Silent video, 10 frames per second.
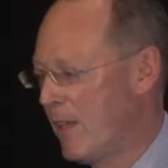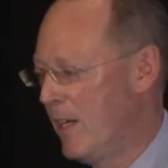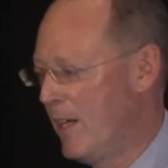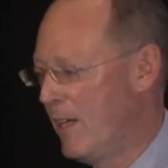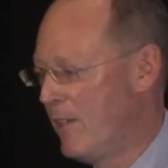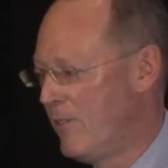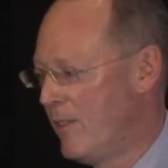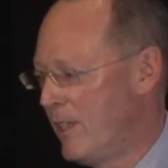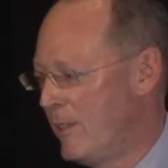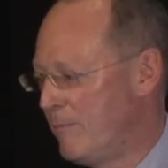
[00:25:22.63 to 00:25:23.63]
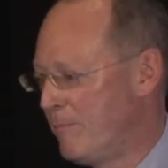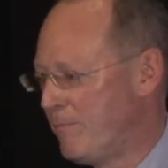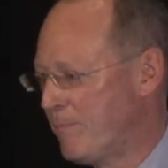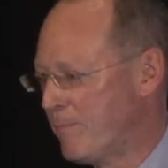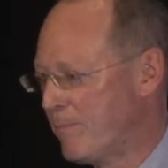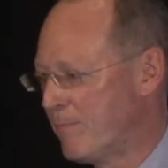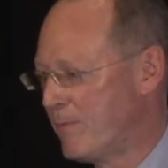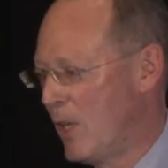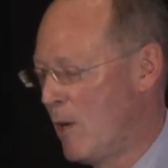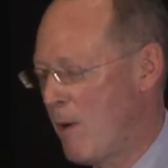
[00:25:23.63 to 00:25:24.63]
and
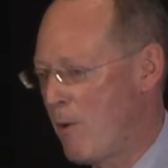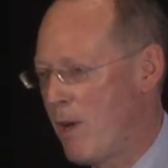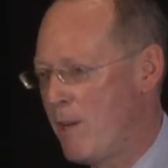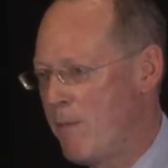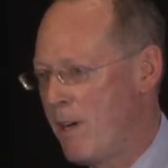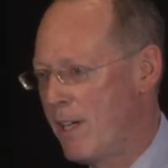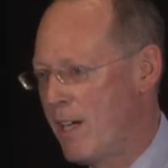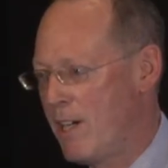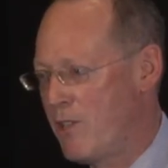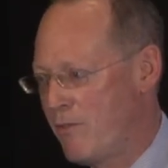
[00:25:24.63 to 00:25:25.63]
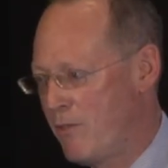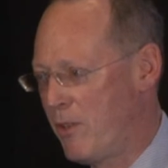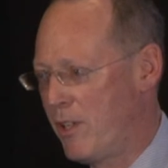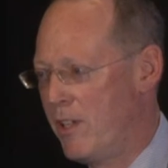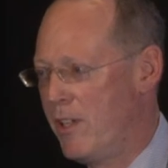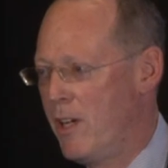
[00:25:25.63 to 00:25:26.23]
on my way to Marrakesh for